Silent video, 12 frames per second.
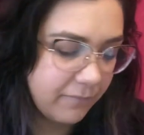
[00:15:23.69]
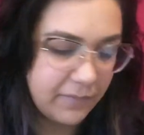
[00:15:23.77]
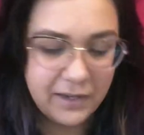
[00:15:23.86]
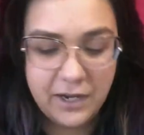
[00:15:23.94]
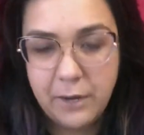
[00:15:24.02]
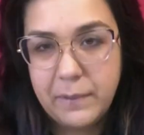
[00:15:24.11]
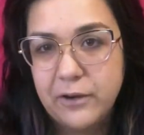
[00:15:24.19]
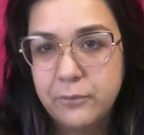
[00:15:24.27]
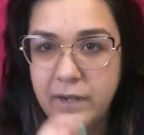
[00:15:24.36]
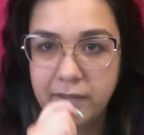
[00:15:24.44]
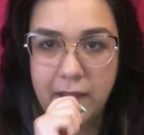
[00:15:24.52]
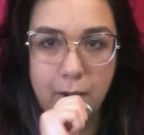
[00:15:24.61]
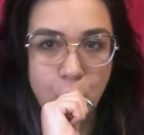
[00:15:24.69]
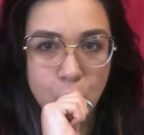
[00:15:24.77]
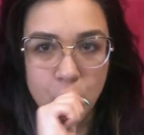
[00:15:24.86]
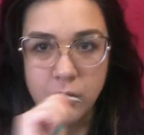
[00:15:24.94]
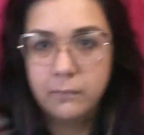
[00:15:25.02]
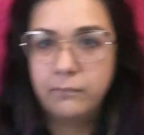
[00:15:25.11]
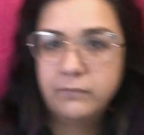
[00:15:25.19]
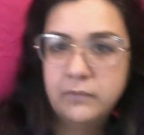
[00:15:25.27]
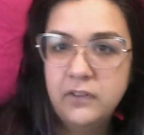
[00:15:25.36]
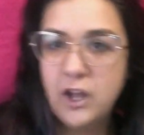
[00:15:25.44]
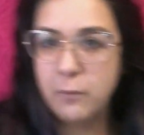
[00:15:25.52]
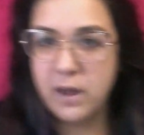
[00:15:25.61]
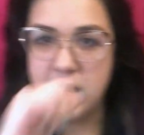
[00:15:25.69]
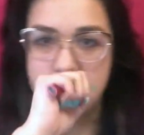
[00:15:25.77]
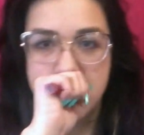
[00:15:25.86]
you know, my quick, like, no one